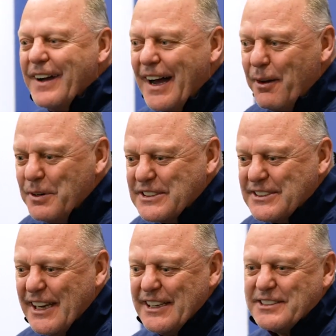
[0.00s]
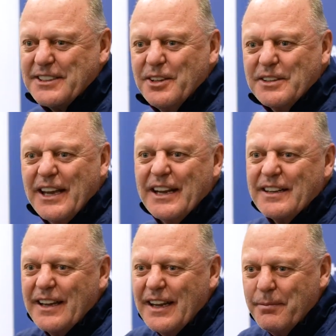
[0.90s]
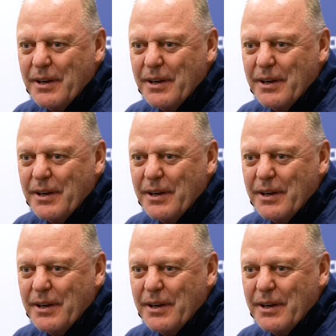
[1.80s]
I would say it's still day to day,